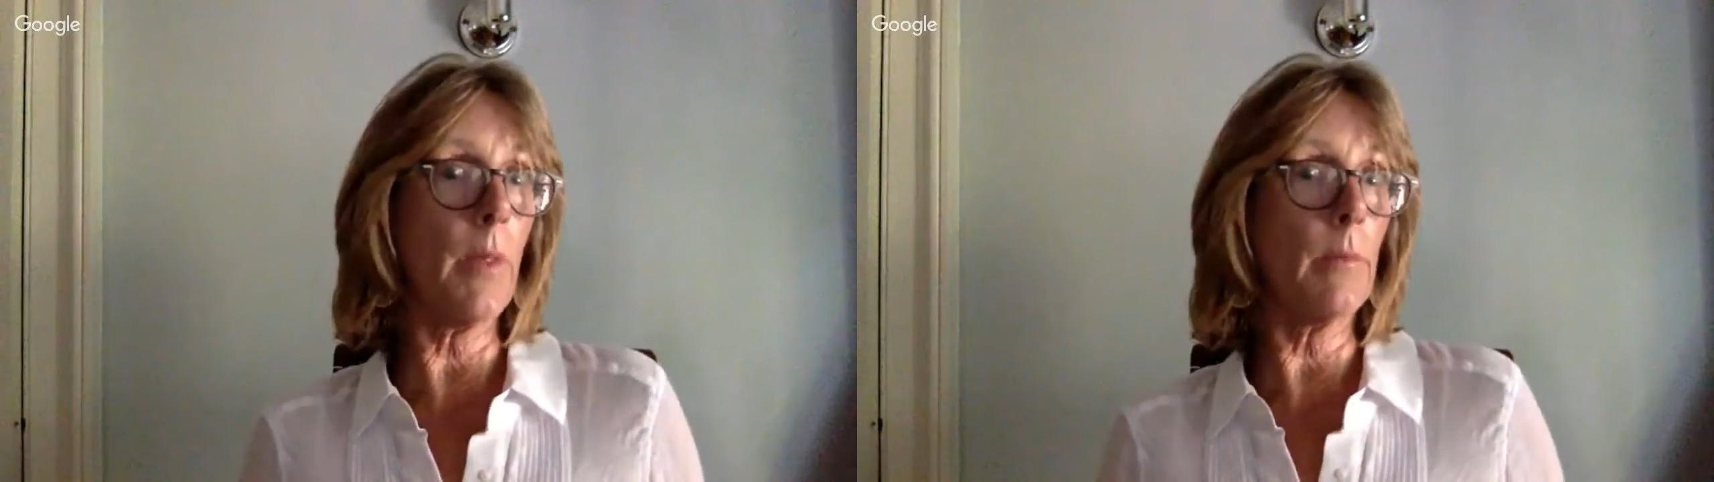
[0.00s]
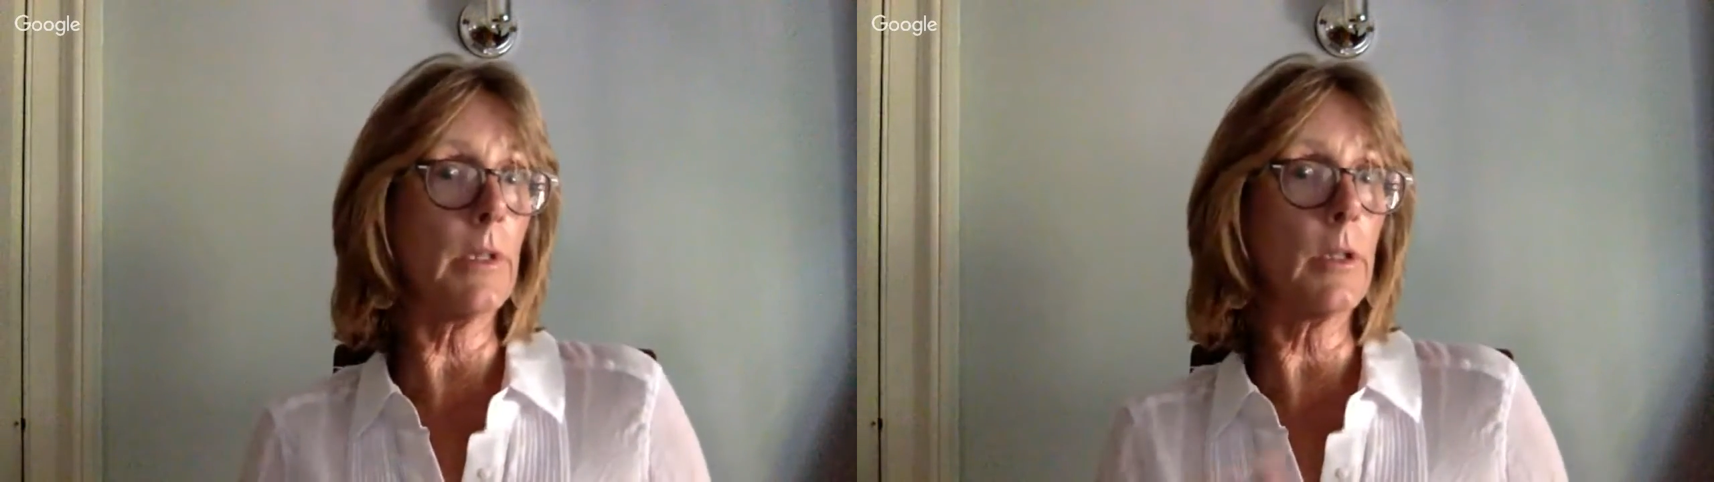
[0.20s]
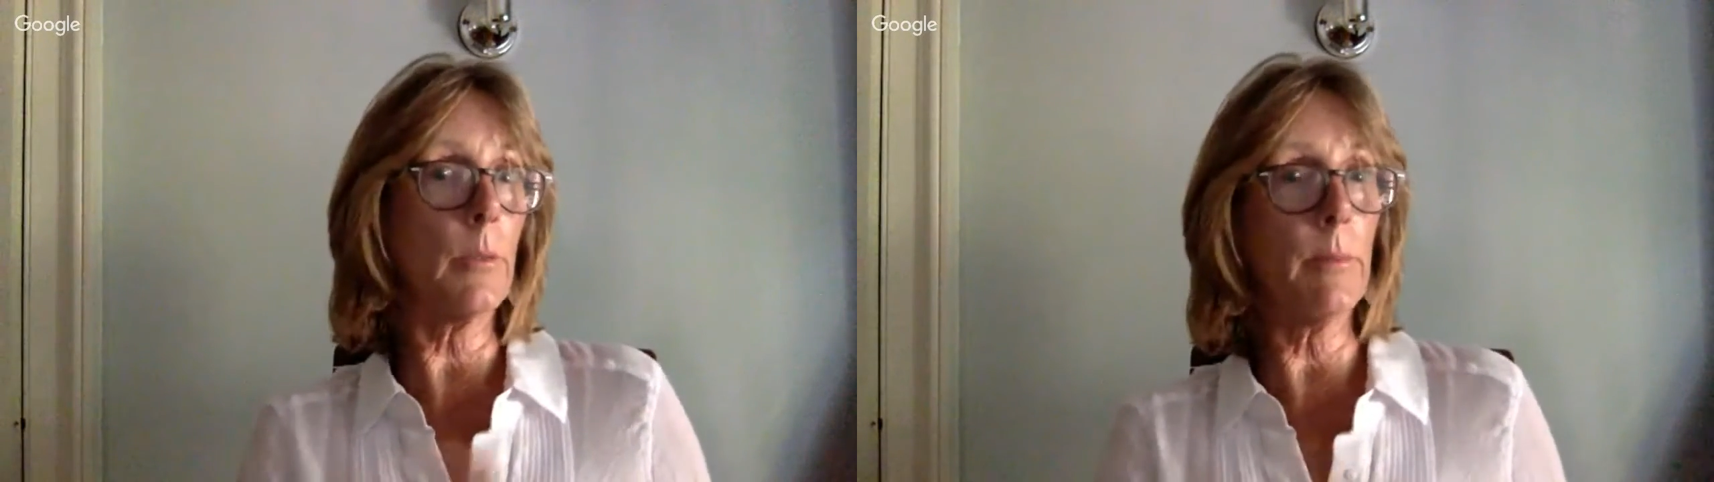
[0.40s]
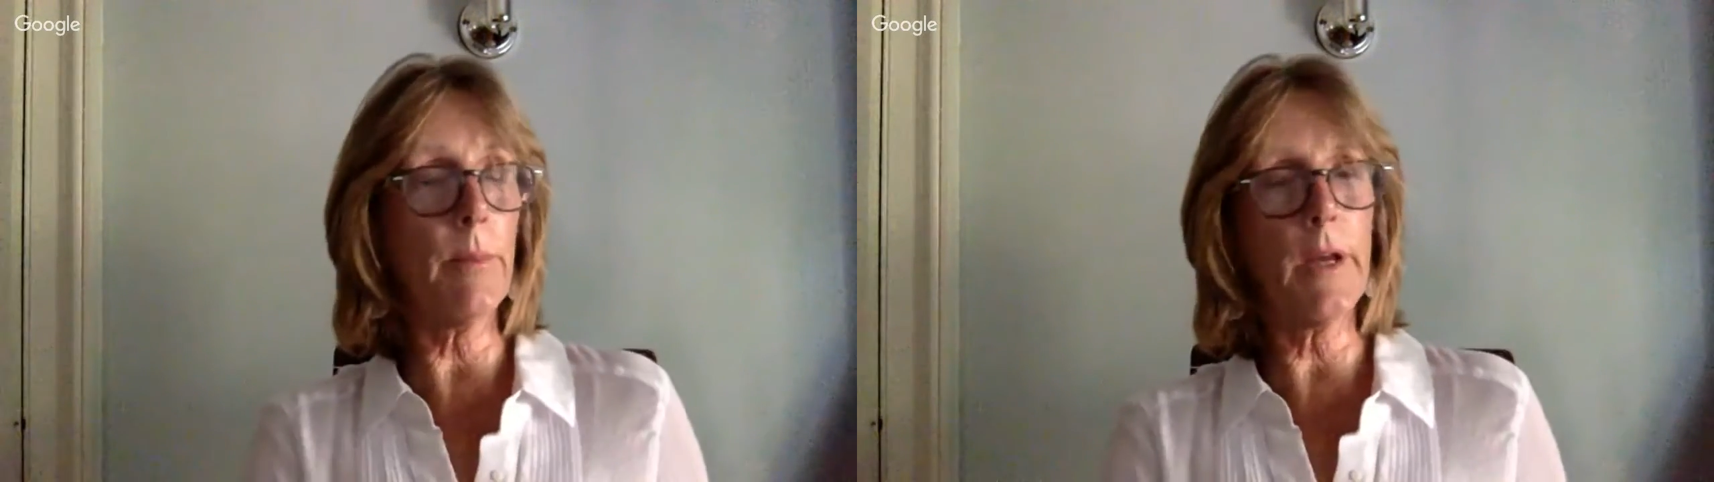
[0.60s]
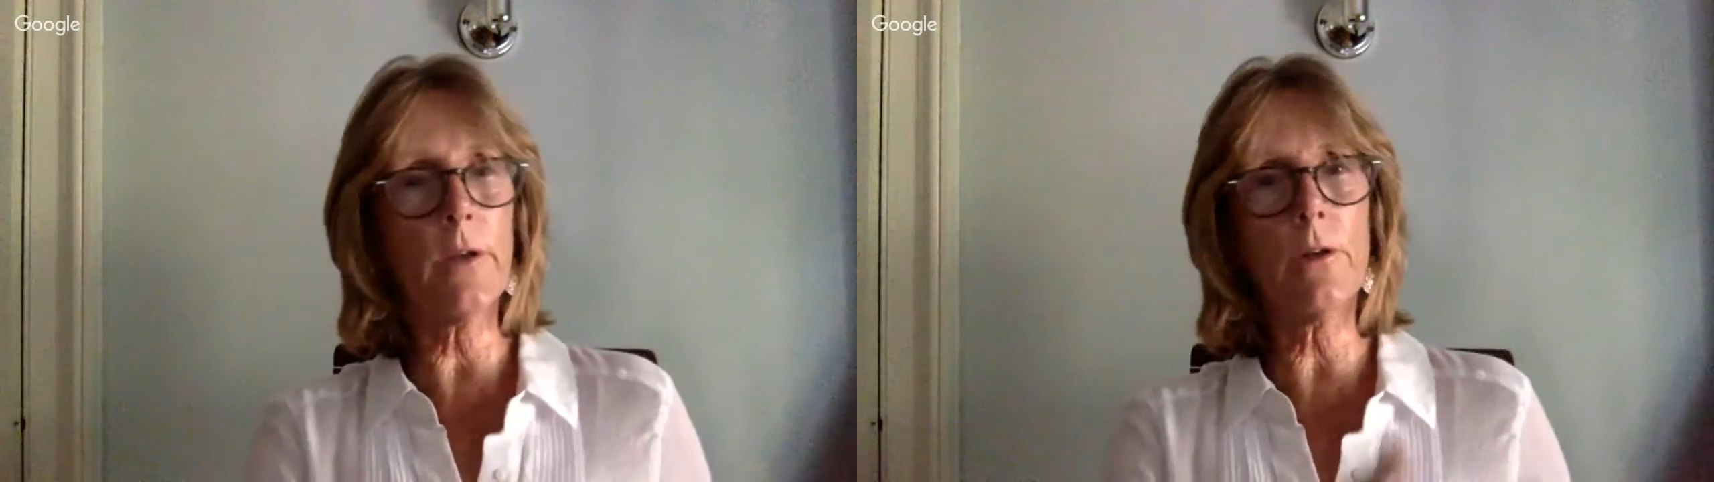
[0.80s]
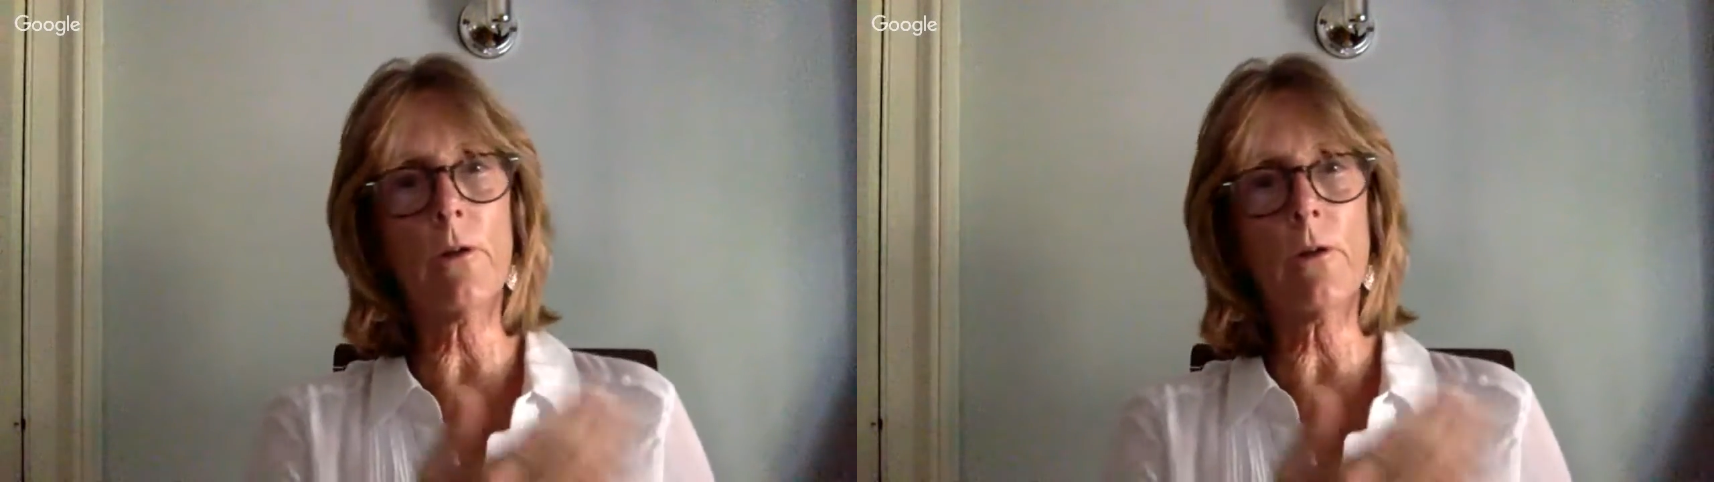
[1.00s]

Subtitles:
them a little bit better,